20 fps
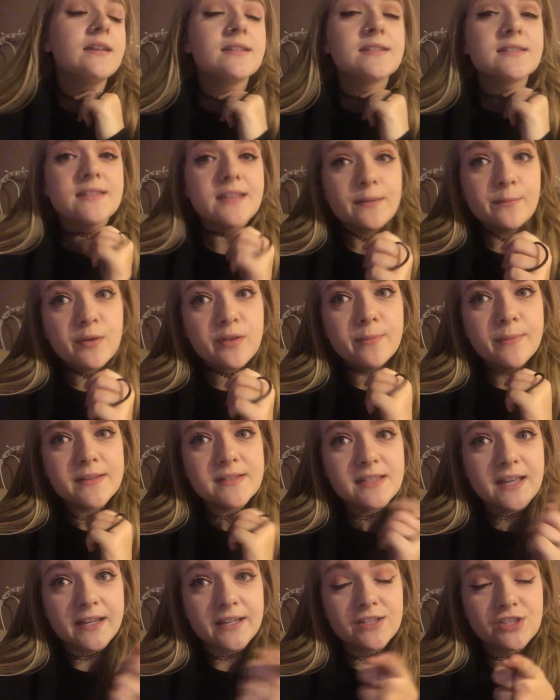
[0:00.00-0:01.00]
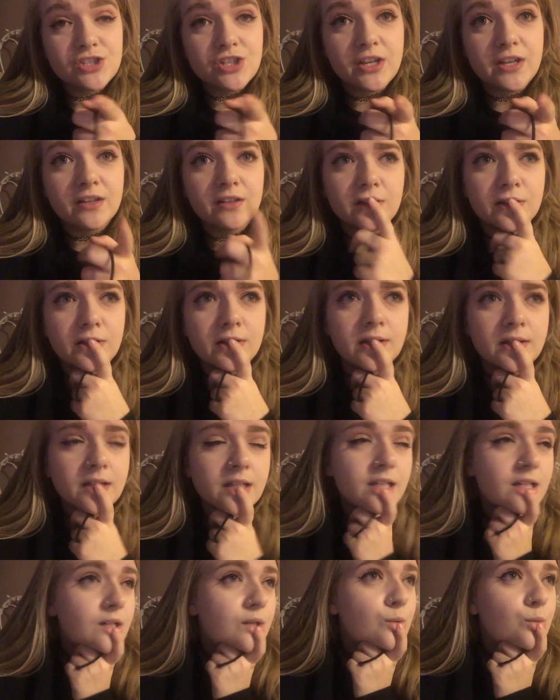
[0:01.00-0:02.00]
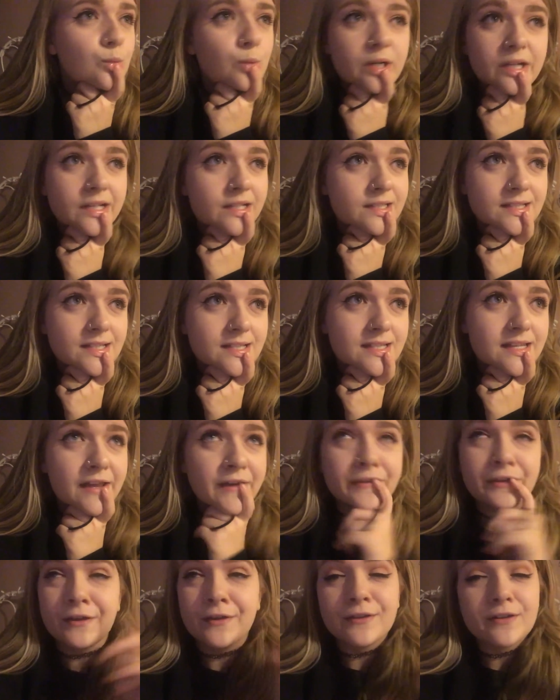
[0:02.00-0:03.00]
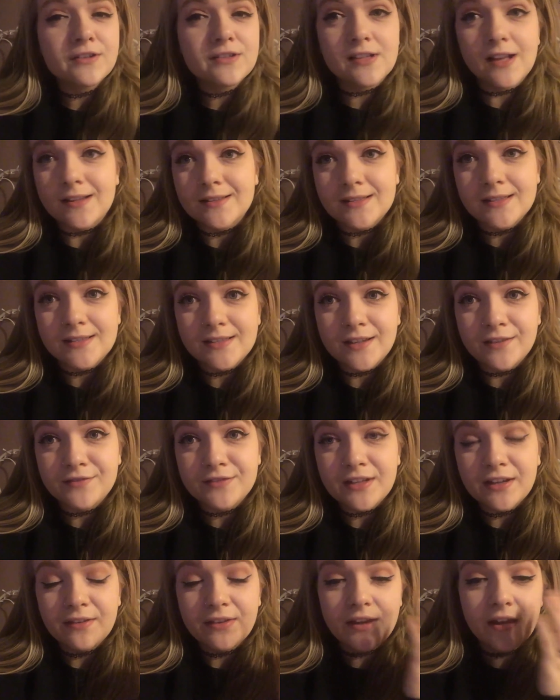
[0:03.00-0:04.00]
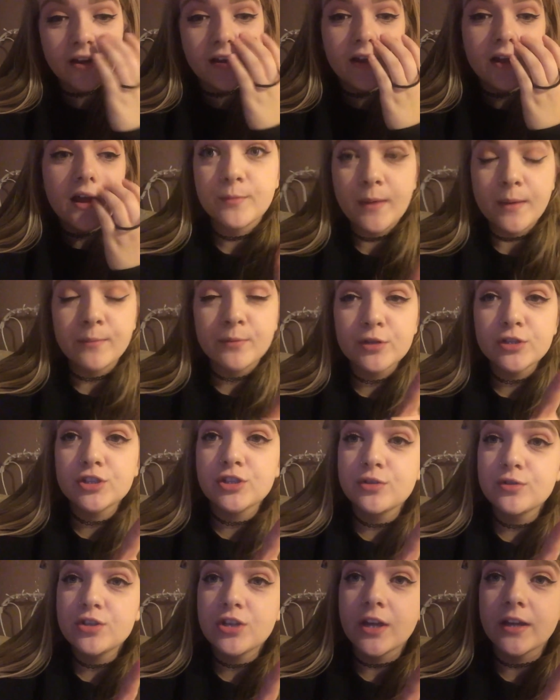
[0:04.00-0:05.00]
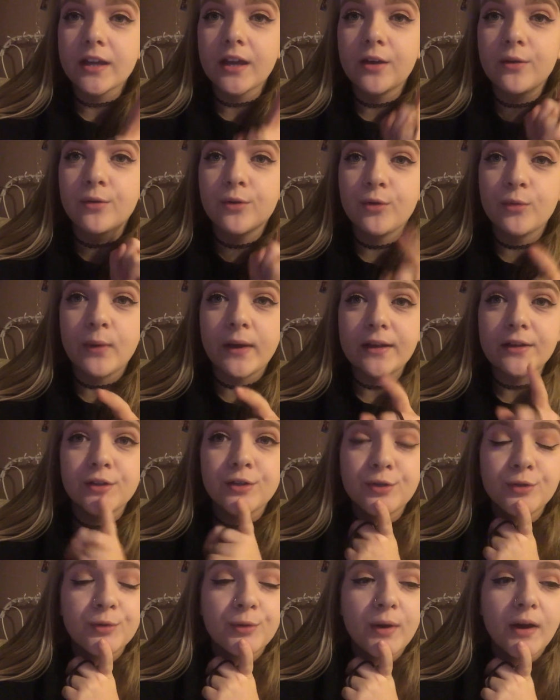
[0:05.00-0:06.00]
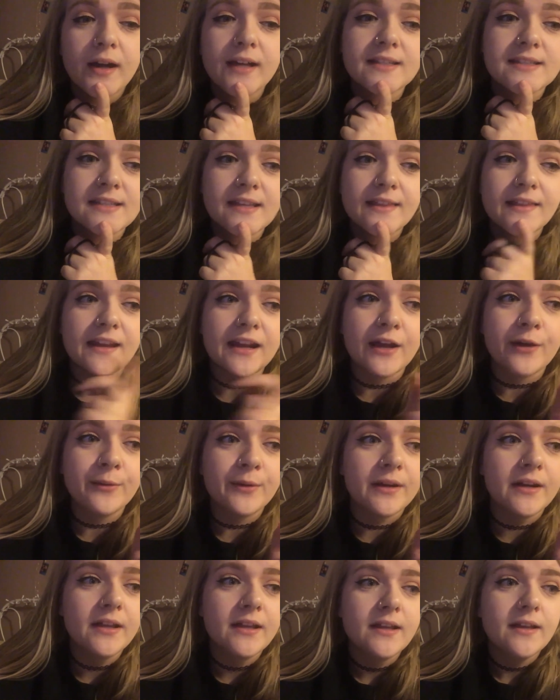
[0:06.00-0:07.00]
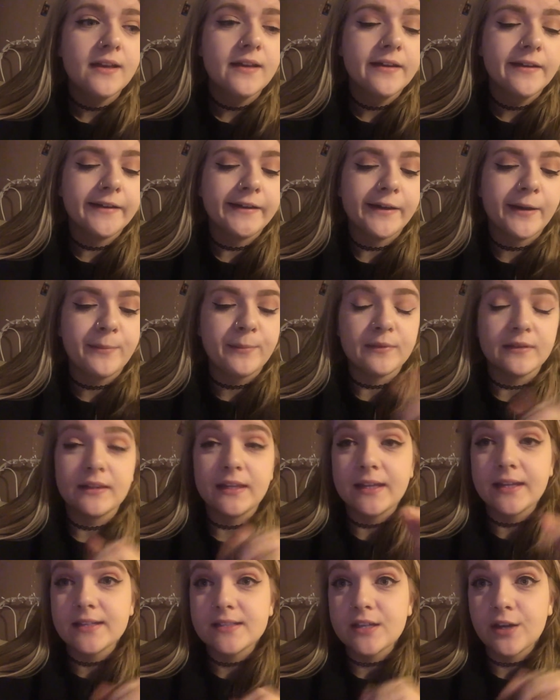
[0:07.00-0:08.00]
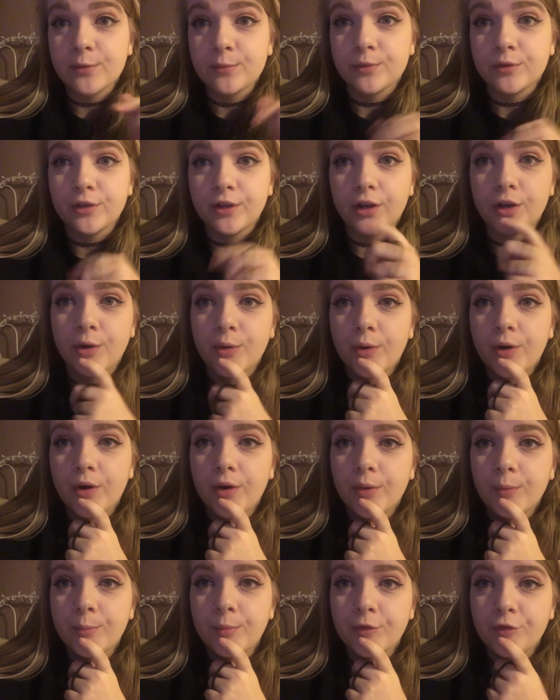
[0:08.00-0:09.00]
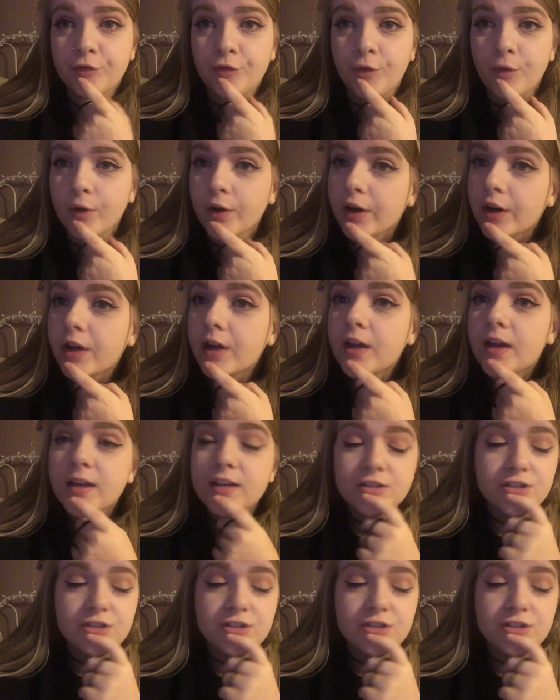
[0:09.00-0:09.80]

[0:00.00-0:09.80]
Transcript: Same with my second channel. What else is down there? There's lots of stuff down there. Remember to check out Gwen, who I said that I would um, link down below before.